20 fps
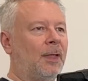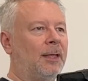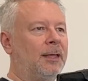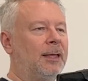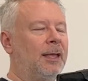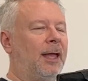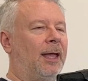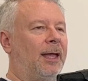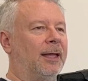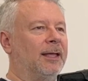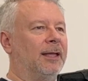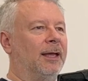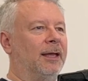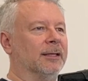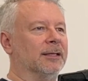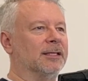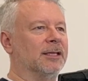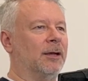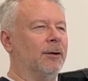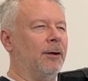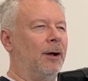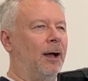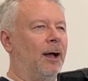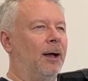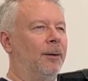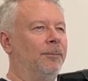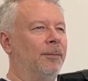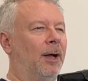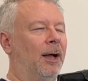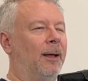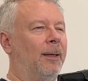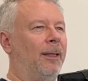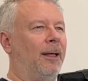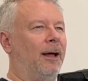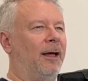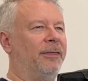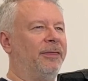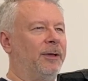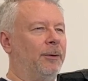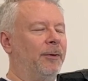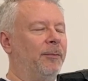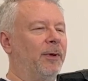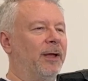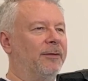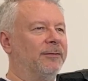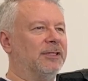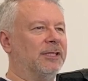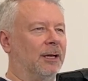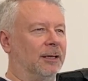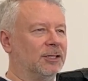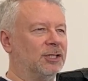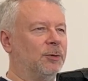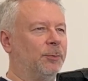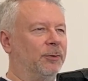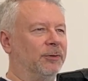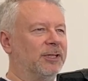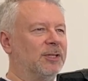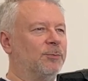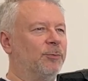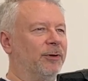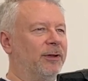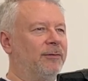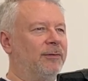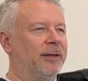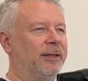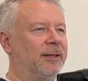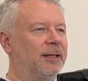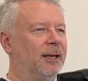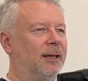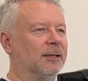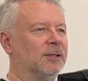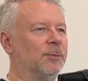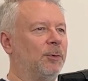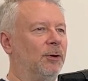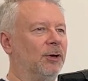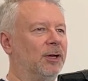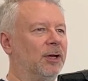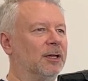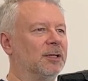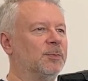Yeah. So I think we may have touched upon this briefly in the last podcast,